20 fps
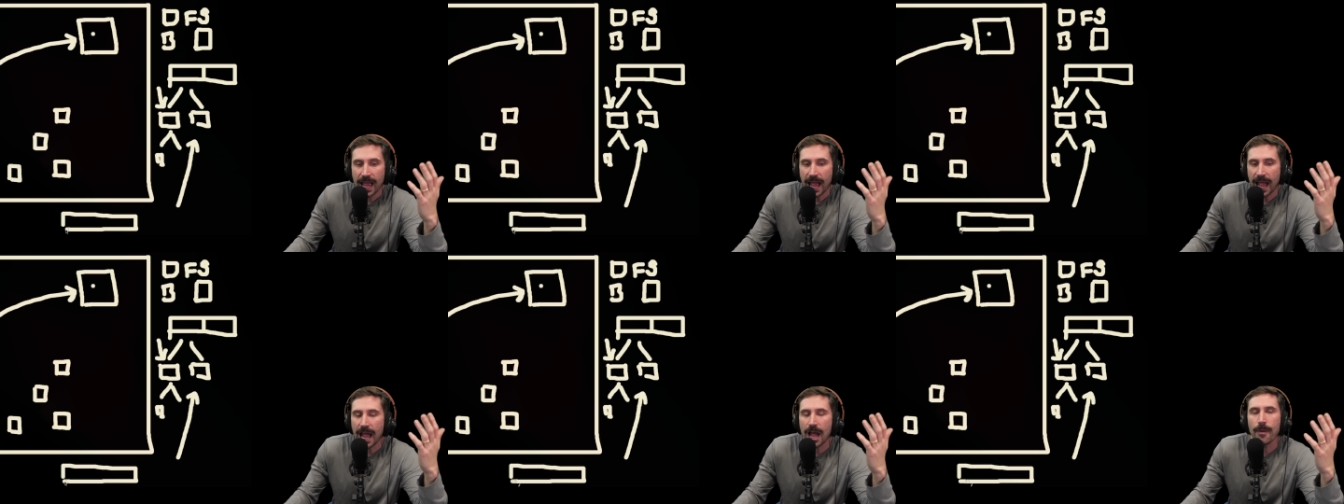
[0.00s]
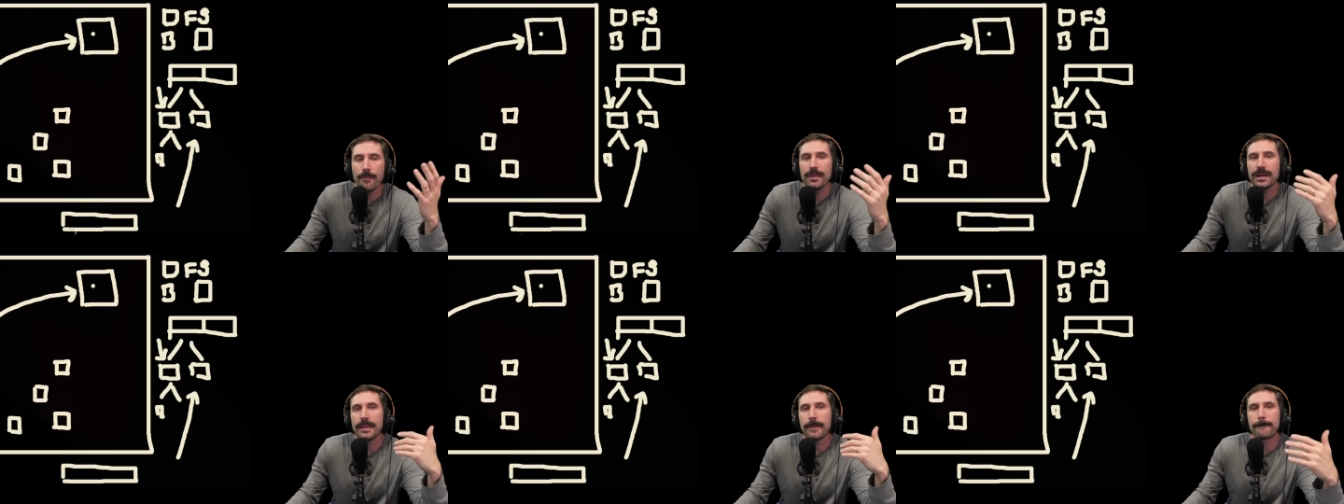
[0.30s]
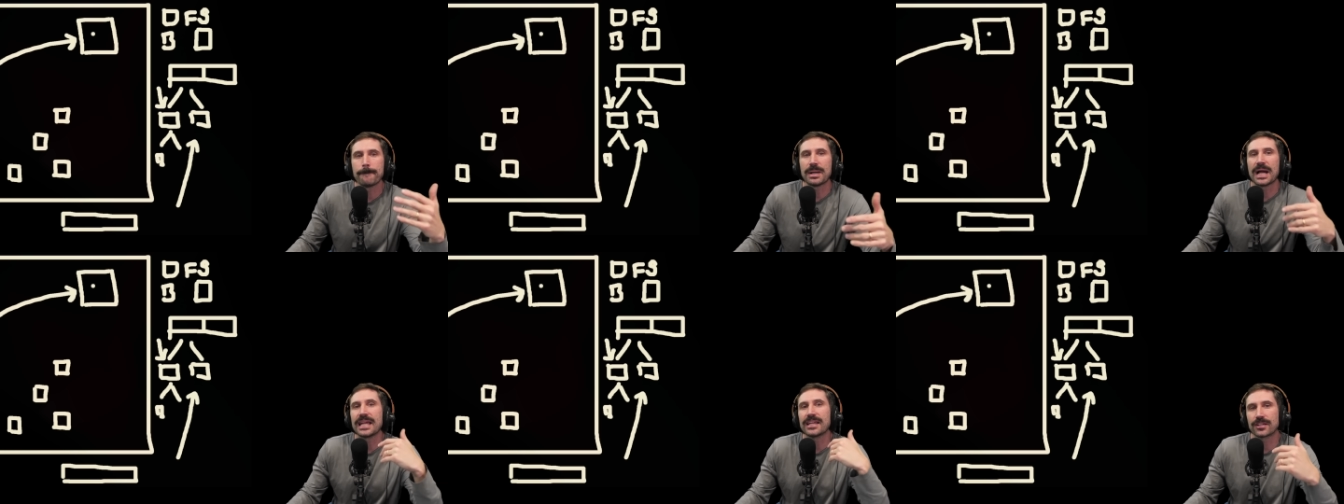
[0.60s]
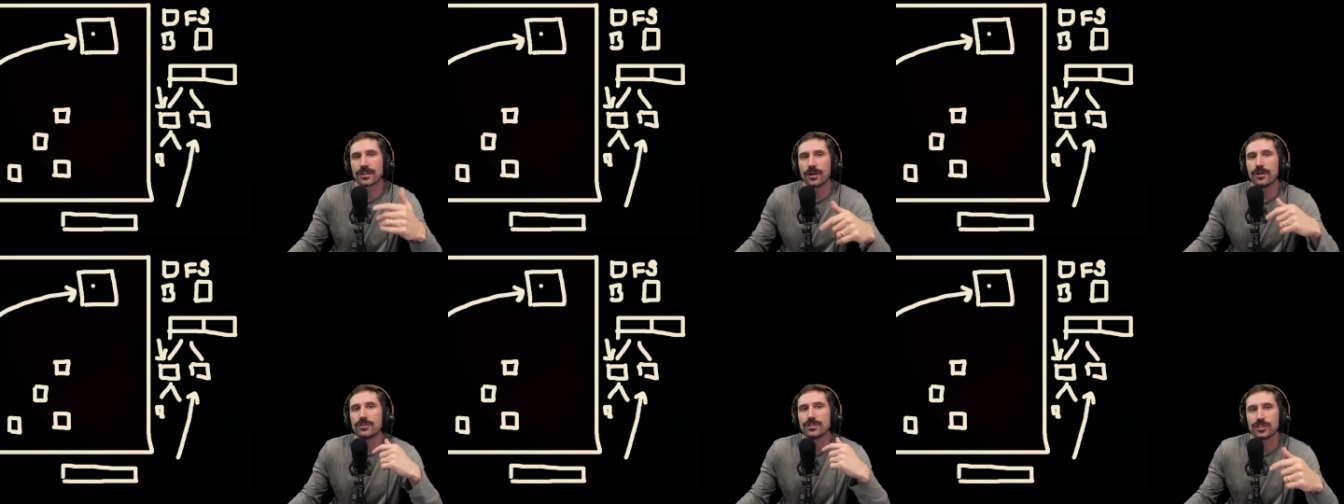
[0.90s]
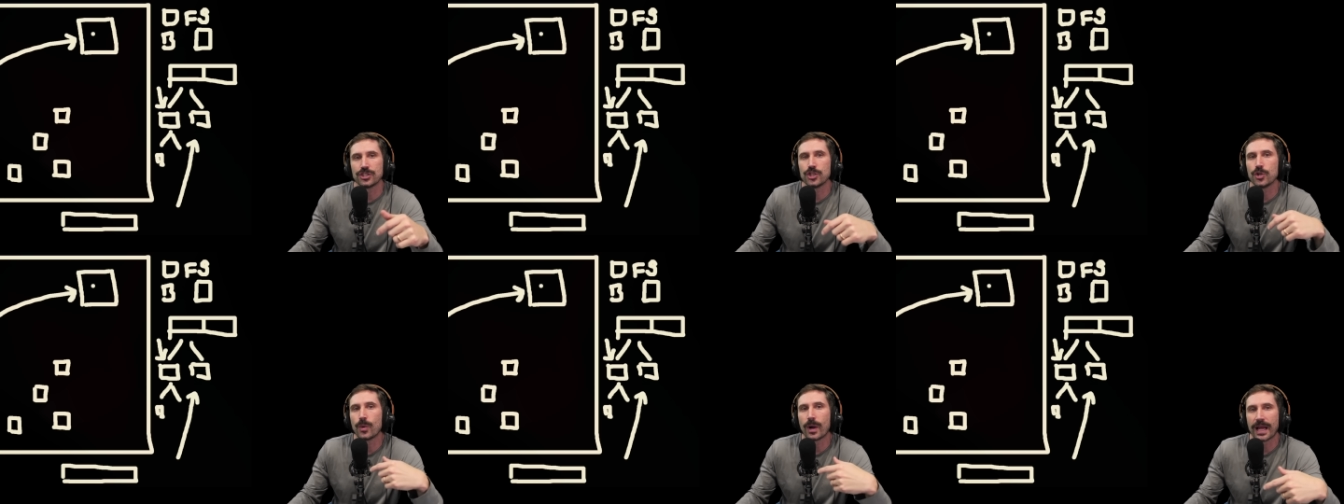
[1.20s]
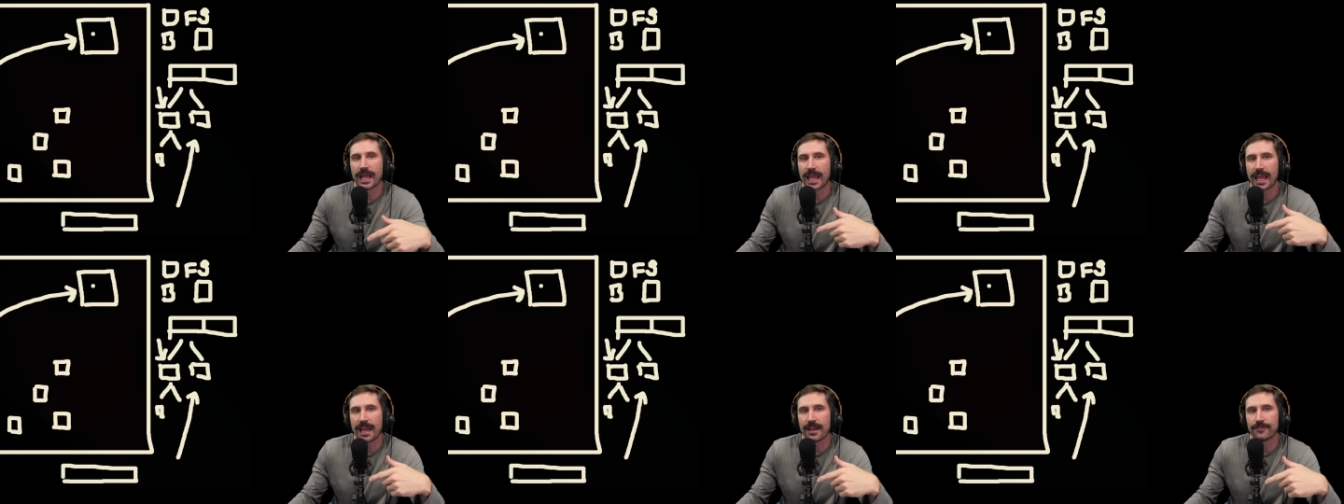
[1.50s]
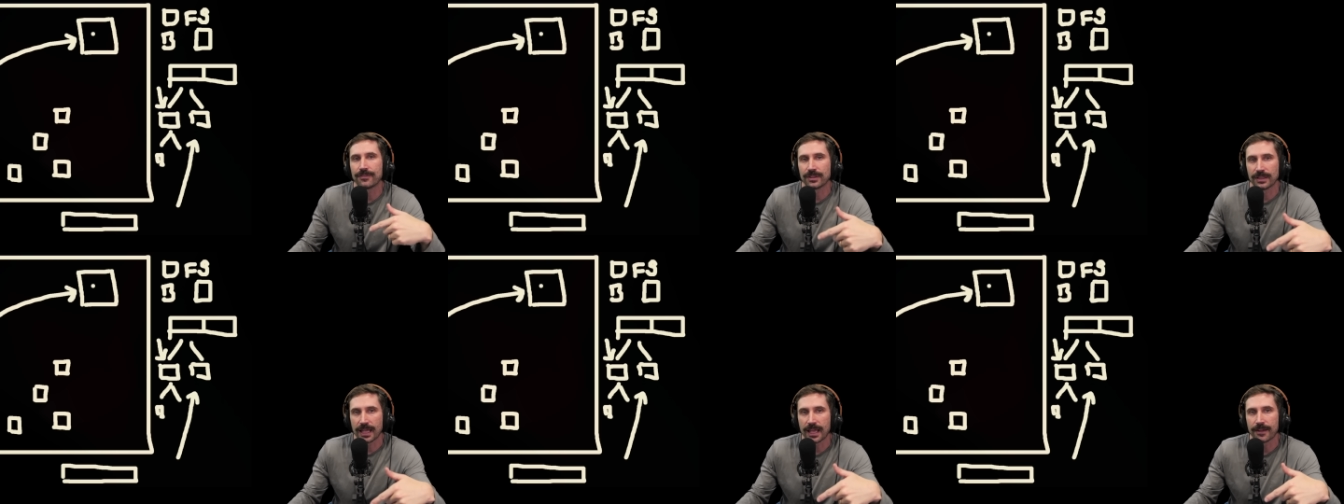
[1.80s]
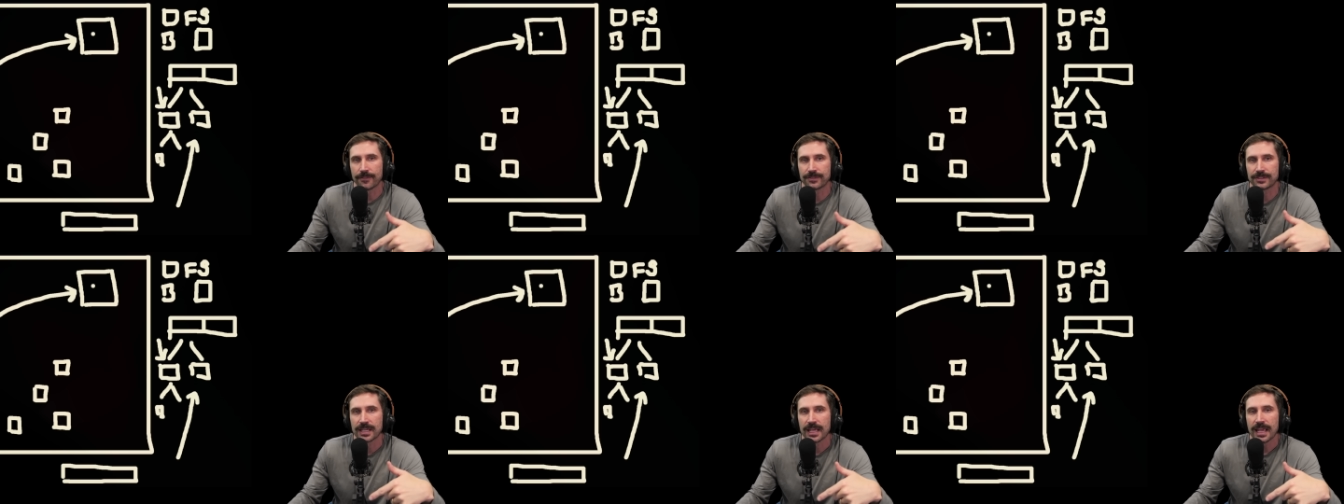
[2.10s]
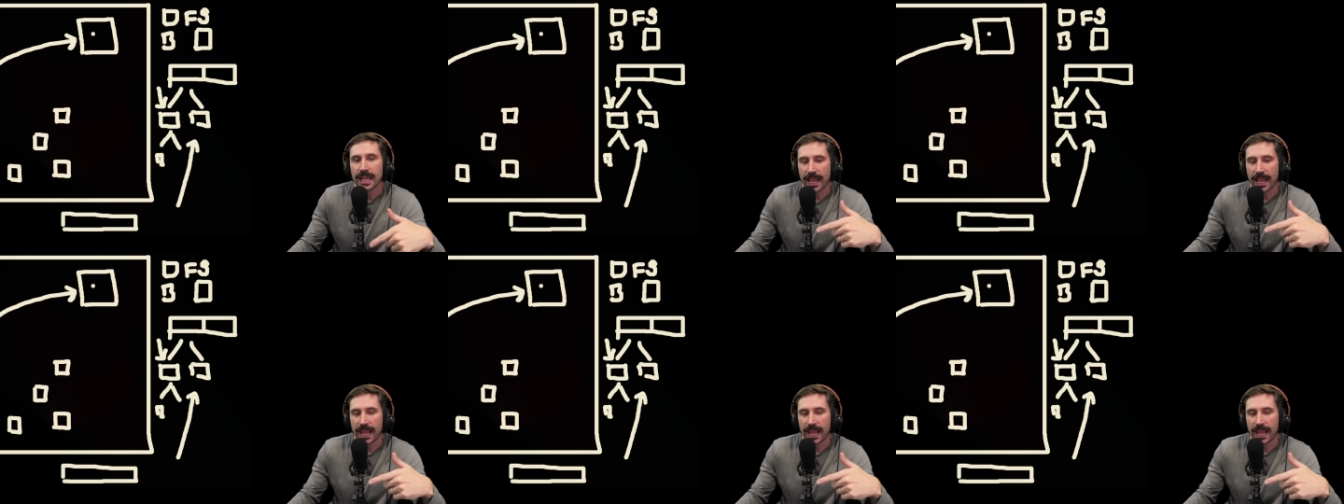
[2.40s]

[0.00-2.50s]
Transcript: how many byte codes do I have left?